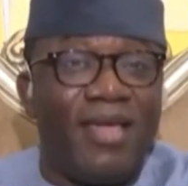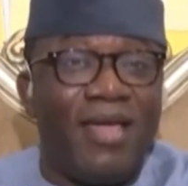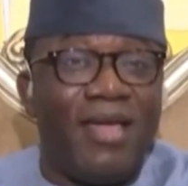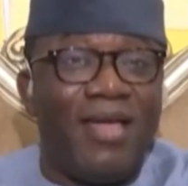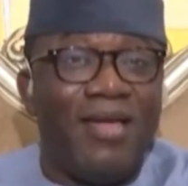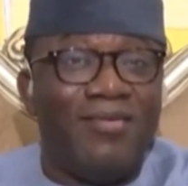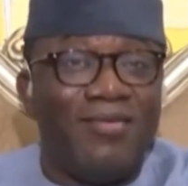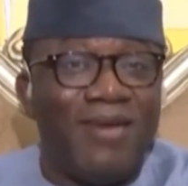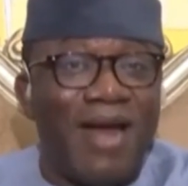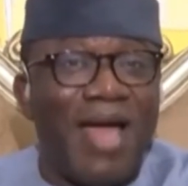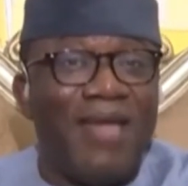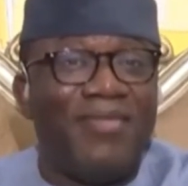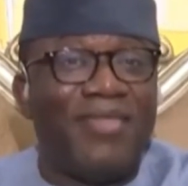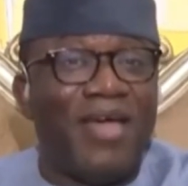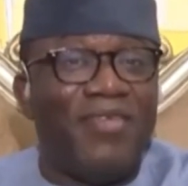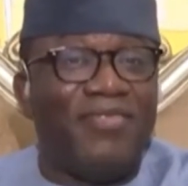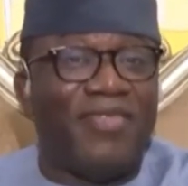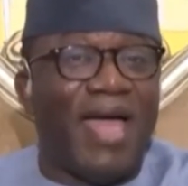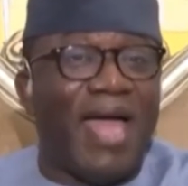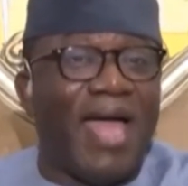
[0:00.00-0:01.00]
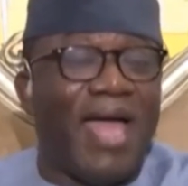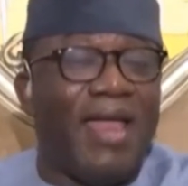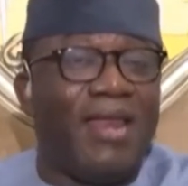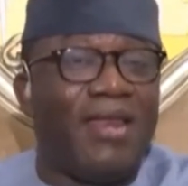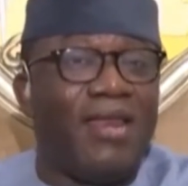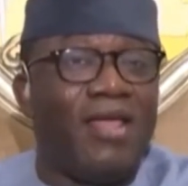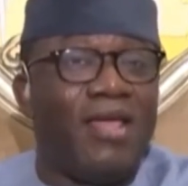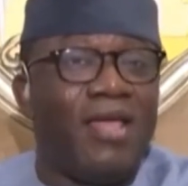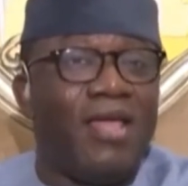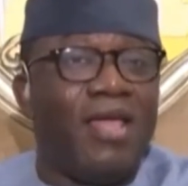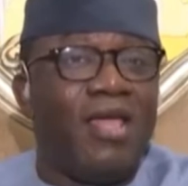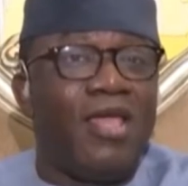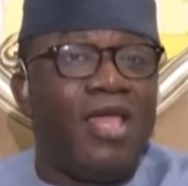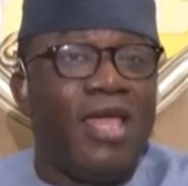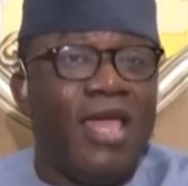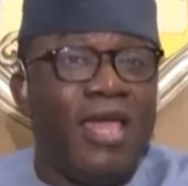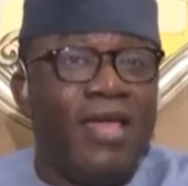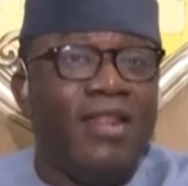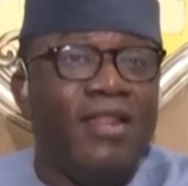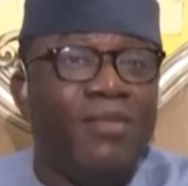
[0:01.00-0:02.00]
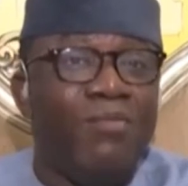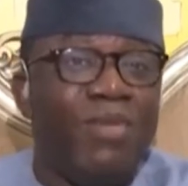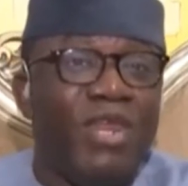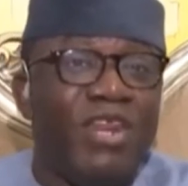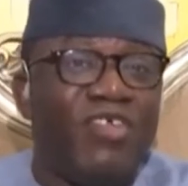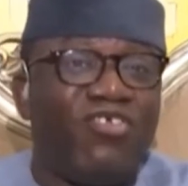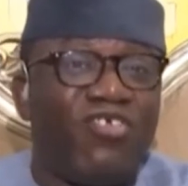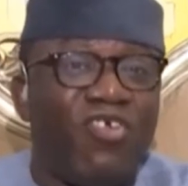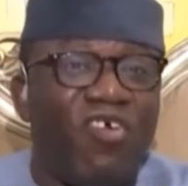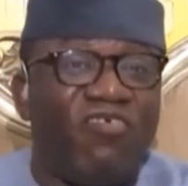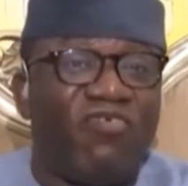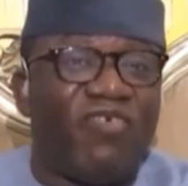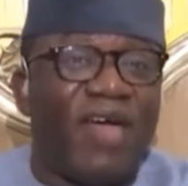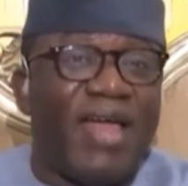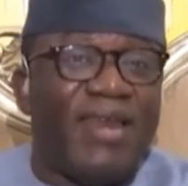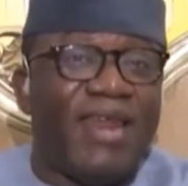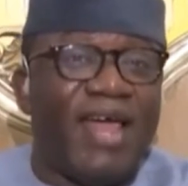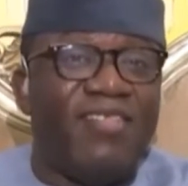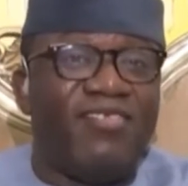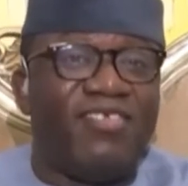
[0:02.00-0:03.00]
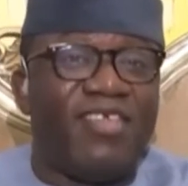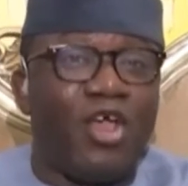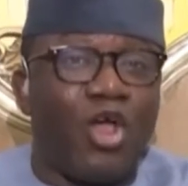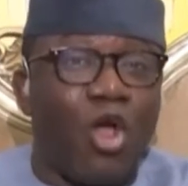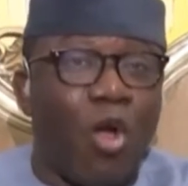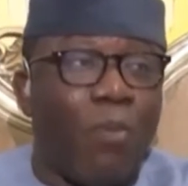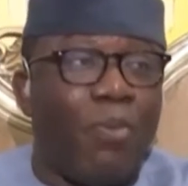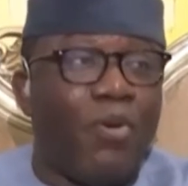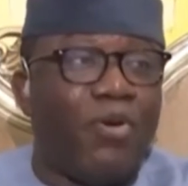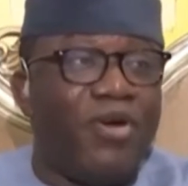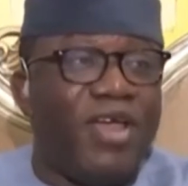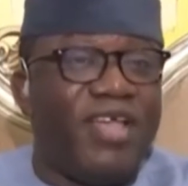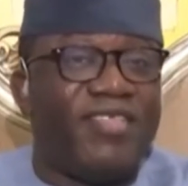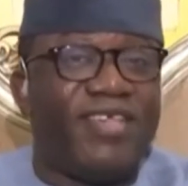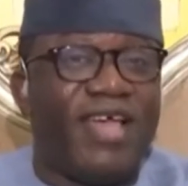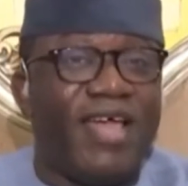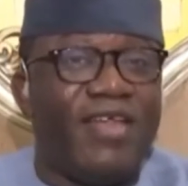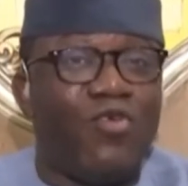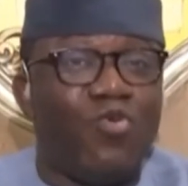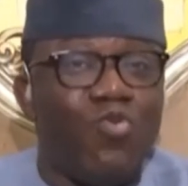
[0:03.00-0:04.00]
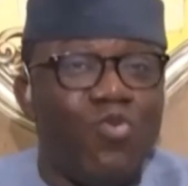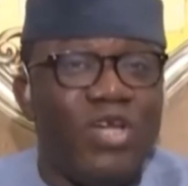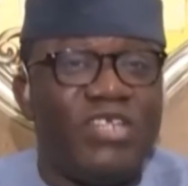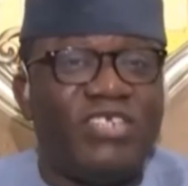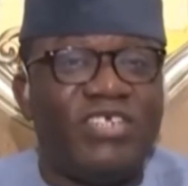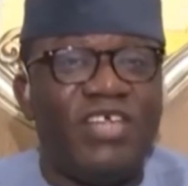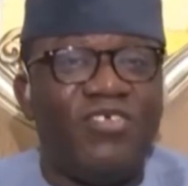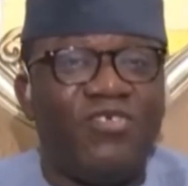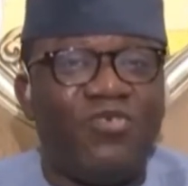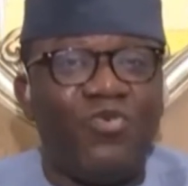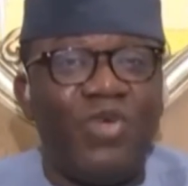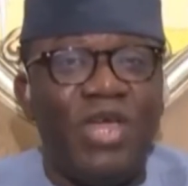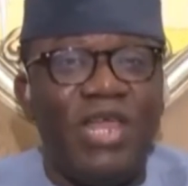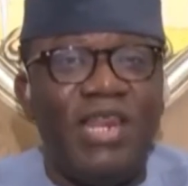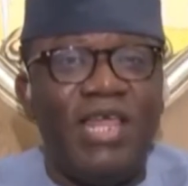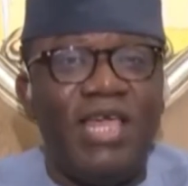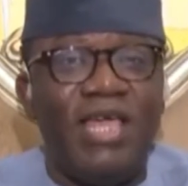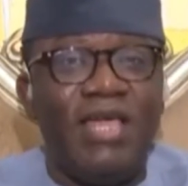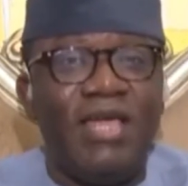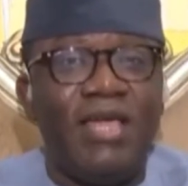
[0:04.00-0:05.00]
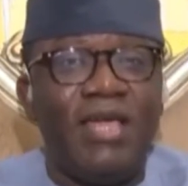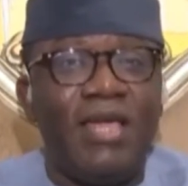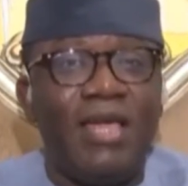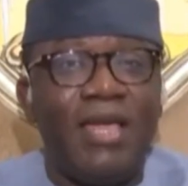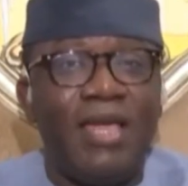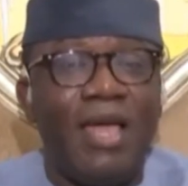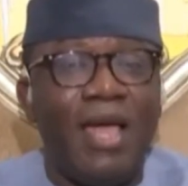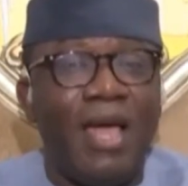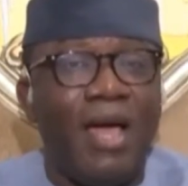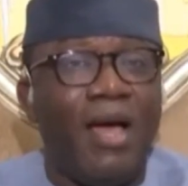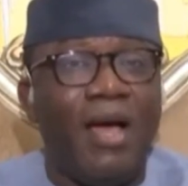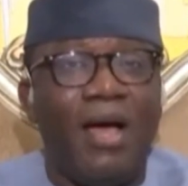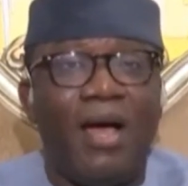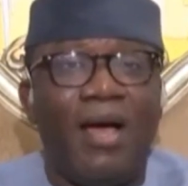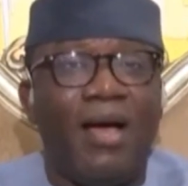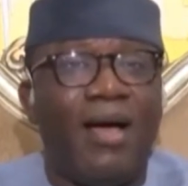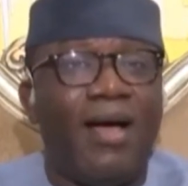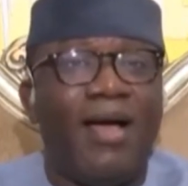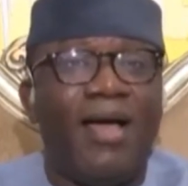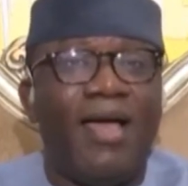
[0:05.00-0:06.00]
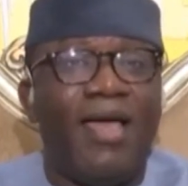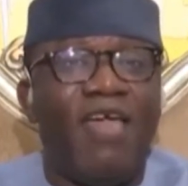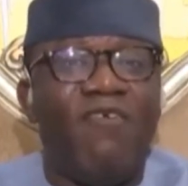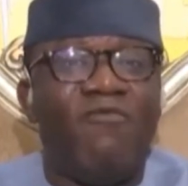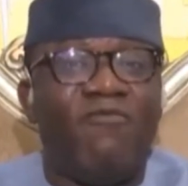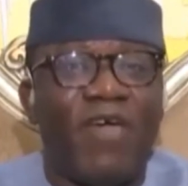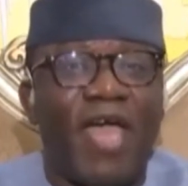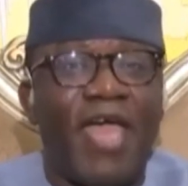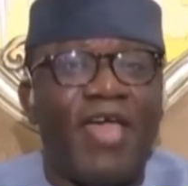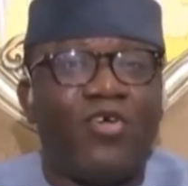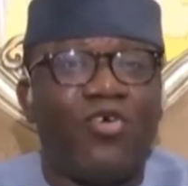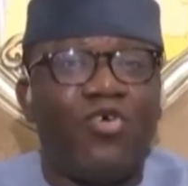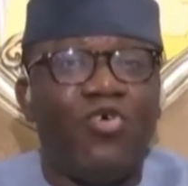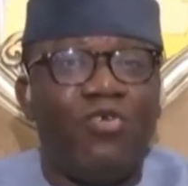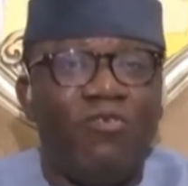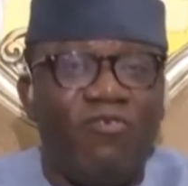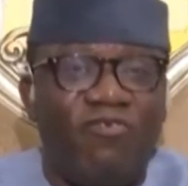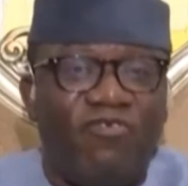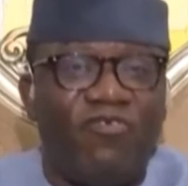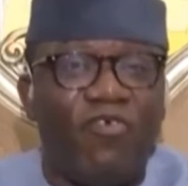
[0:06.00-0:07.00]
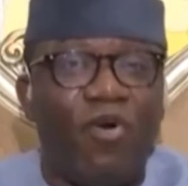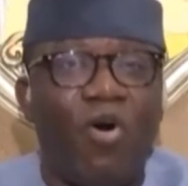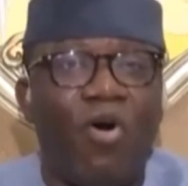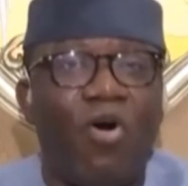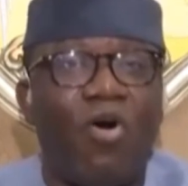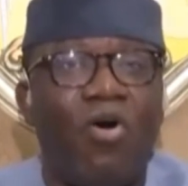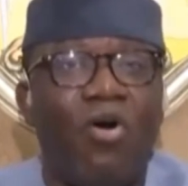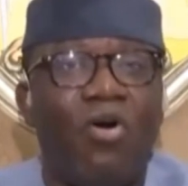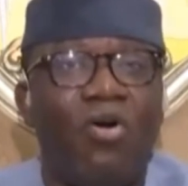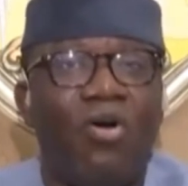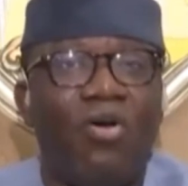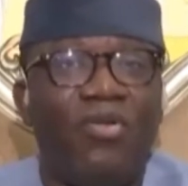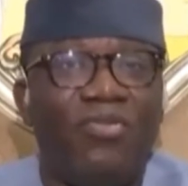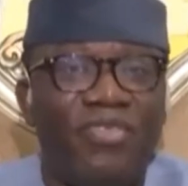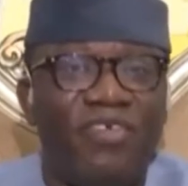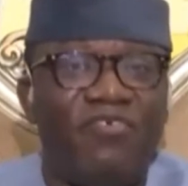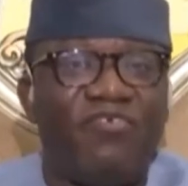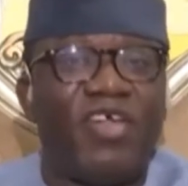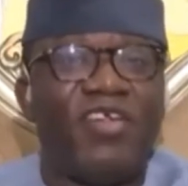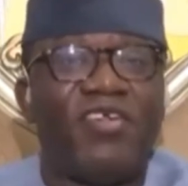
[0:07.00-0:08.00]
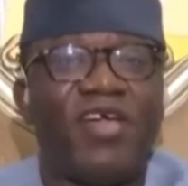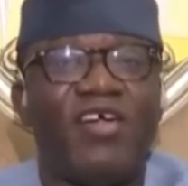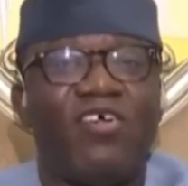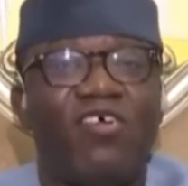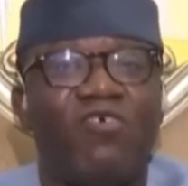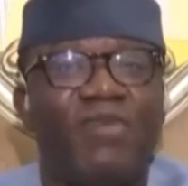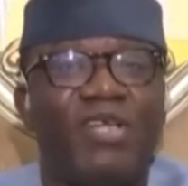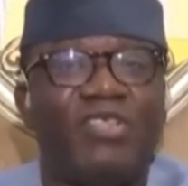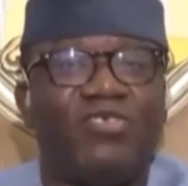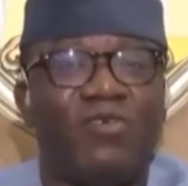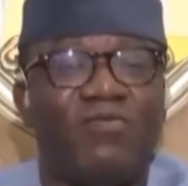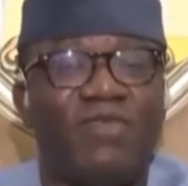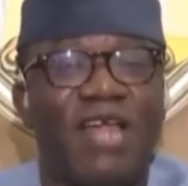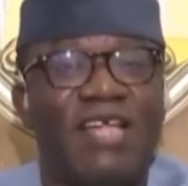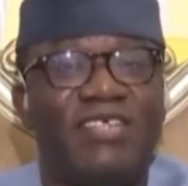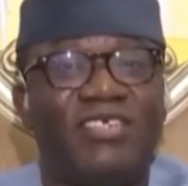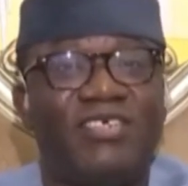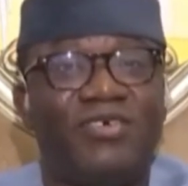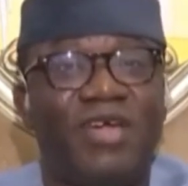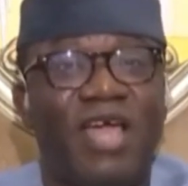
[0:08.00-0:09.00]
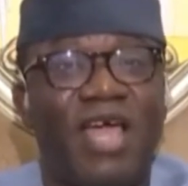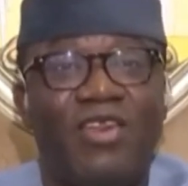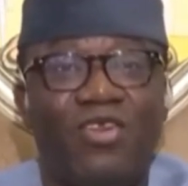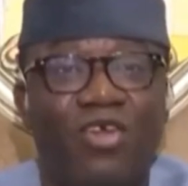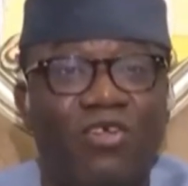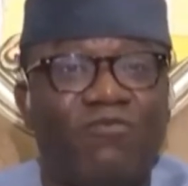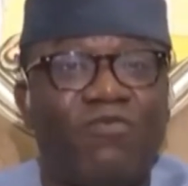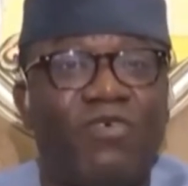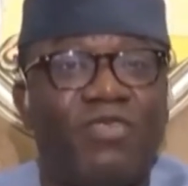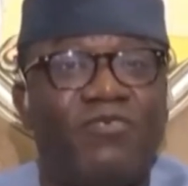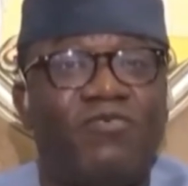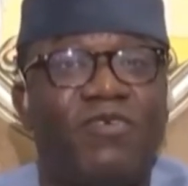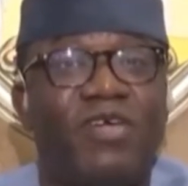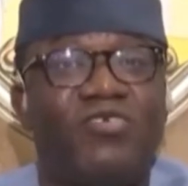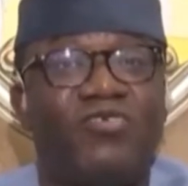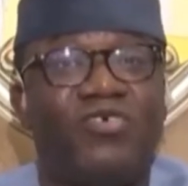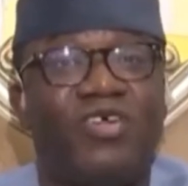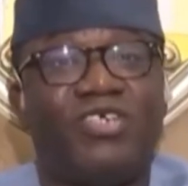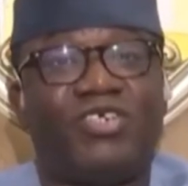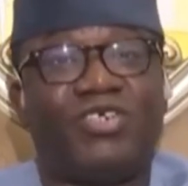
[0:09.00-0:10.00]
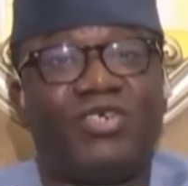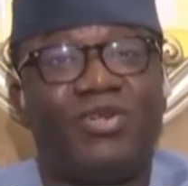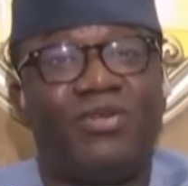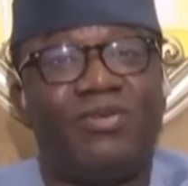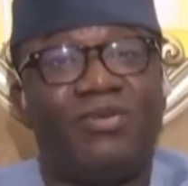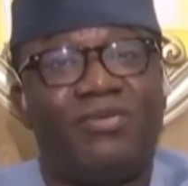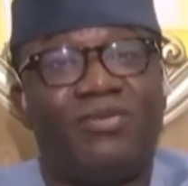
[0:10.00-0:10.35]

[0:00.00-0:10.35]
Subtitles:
rather than in Ministry of Finance Incorporated, which is really a vehicle for the federal government of Nigeria, not for the Federation.